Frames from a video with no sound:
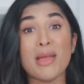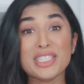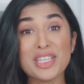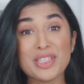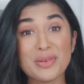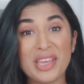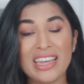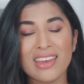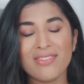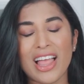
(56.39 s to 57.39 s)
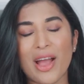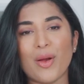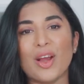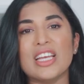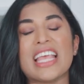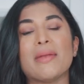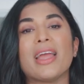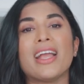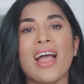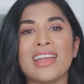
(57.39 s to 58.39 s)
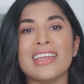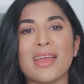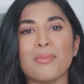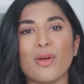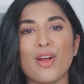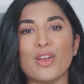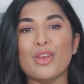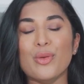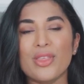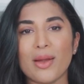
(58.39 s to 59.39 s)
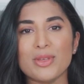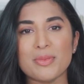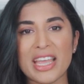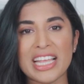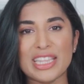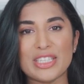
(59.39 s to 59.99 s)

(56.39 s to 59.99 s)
mentioned zucchini flowers, and my kind neighbor knew that I was making